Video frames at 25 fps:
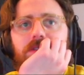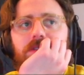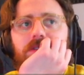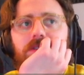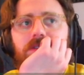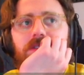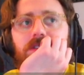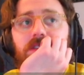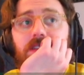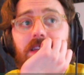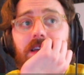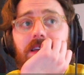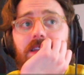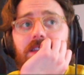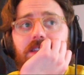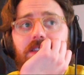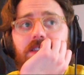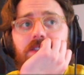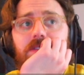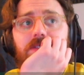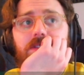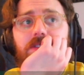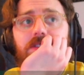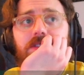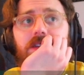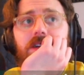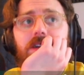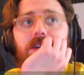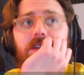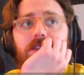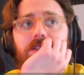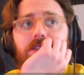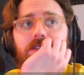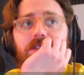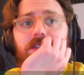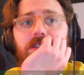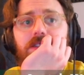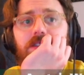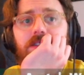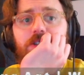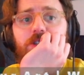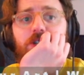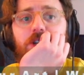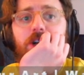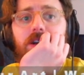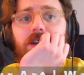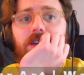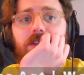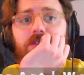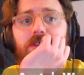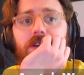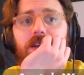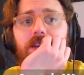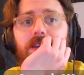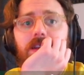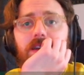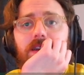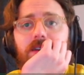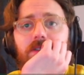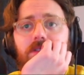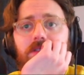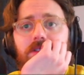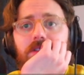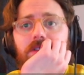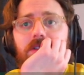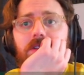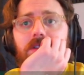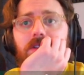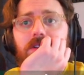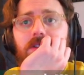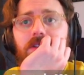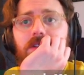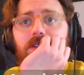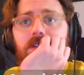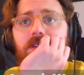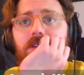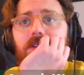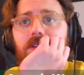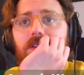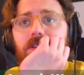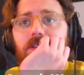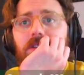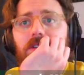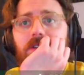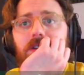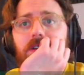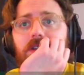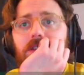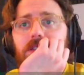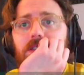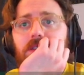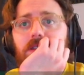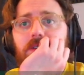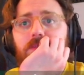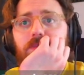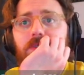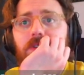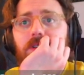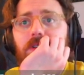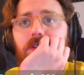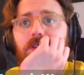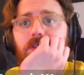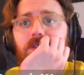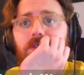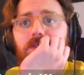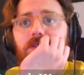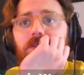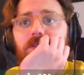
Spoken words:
Is it chugging right now? You guys let me know.